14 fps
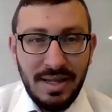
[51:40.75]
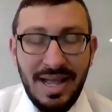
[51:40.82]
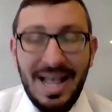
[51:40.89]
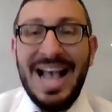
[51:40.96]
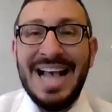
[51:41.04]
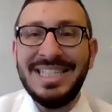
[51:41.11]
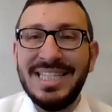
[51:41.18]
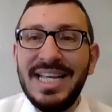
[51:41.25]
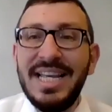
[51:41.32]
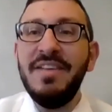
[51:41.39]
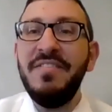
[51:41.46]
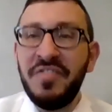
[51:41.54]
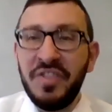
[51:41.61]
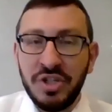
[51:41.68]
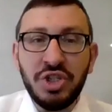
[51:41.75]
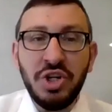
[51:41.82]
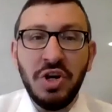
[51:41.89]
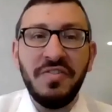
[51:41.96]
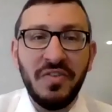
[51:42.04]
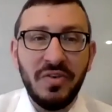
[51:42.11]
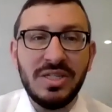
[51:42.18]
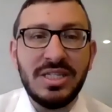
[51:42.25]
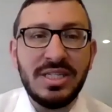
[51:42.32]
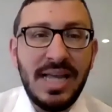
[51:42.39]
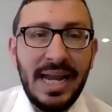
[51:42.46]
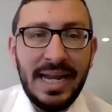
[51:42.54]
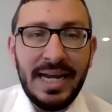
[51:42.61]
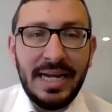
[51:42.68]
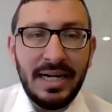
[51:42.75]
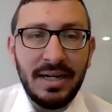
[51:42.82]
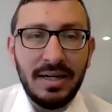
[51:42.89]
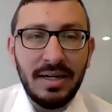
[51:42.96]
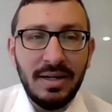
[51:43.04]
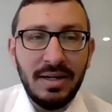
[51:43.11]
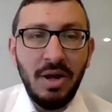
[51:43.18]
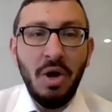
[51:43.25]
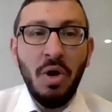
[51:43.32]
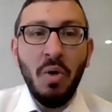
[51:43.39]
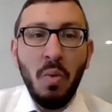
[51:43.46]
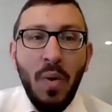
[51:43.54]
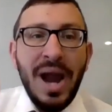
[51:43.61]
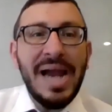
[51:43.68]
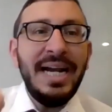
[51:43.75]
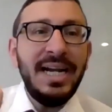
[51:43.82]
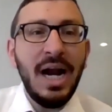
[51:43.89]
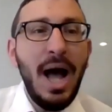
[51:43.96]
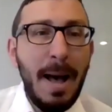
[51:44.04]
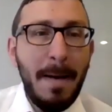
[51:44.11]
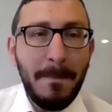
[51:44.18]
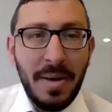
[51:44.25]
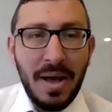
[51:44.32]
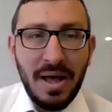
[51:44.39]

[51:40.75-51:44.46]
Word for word: as if the shofar is saying, wake up,